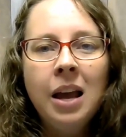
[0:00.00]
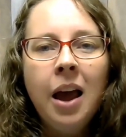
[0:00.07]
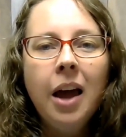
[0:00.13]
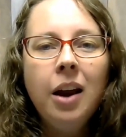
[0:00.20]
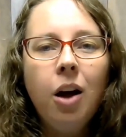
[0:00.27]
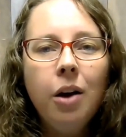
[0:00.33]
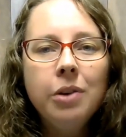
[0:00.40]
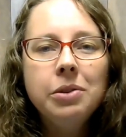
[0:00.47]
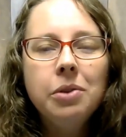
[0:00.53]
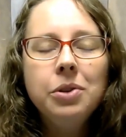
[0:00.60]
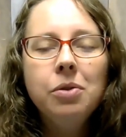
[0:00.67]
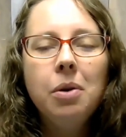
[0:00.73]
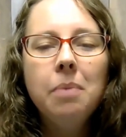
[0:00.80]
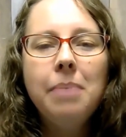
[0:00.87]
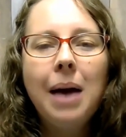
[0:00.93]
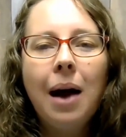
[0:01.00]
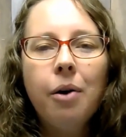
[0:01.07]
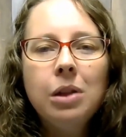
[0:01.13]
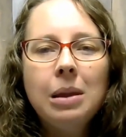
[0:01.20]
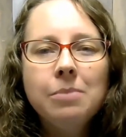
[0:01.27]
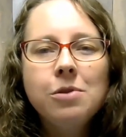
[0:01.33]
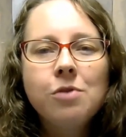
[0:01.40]
and also to
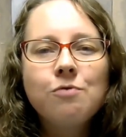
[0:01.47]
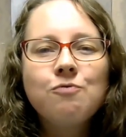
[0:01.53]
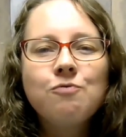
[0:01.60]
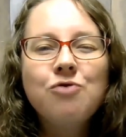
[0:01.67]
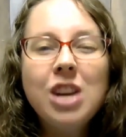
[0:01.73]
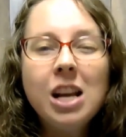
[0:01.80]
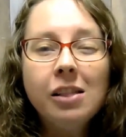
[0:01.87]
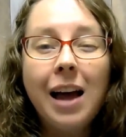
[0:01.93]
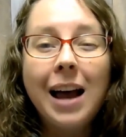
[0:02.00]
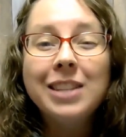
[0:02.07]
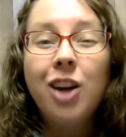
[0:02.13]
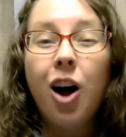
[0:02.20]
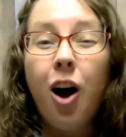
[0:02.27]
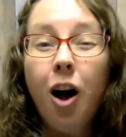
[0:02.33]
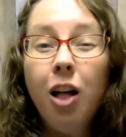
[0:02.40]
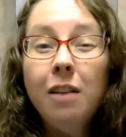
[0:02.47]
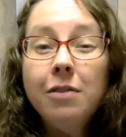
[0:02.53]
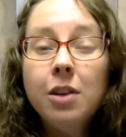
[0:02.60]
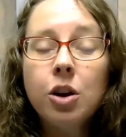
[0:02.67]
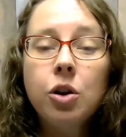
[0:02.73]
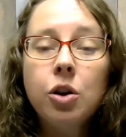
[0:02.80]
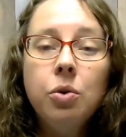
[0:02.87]
empower them to realize all of
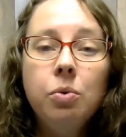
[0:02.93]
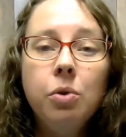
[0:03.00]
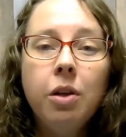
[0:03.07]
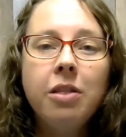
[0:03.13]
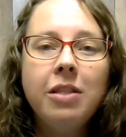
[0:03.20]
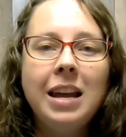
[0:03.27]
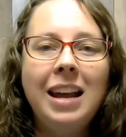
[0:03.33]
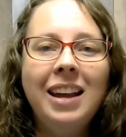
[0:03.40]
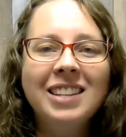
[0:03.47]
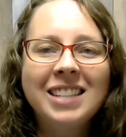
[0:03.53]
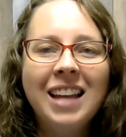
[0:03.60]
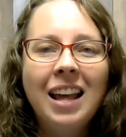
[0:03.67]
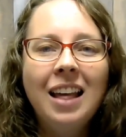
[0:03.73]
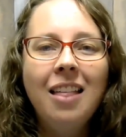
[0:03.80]
the cool things